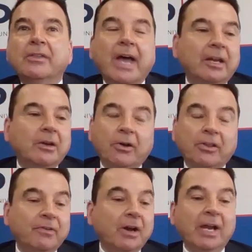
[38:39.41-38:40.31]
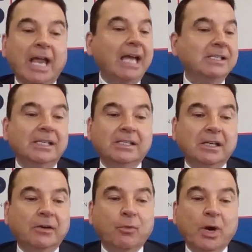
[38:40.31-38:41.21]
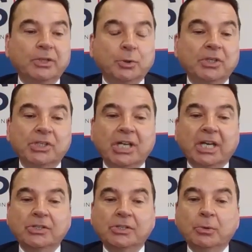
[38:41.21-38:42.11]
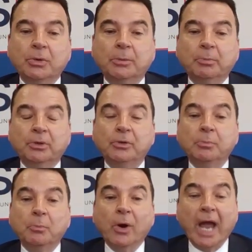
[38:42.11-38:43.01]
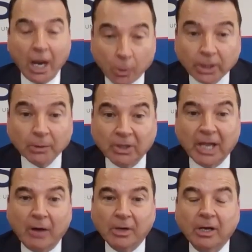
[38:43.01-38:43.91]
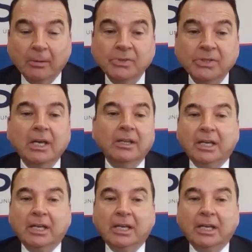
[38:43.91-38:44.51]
that are the very essence of what Georgia State is doing to produce more equitable outcomes